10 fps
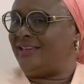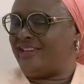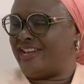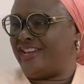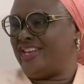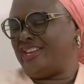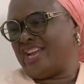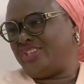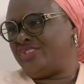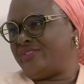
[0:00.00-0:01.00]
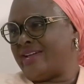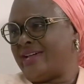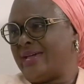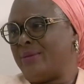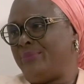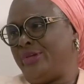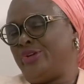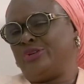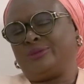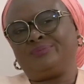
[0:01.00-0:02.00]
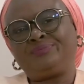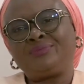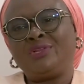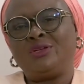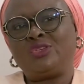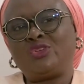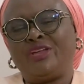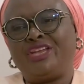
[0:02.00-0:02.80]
here in Nigeria and beyond. So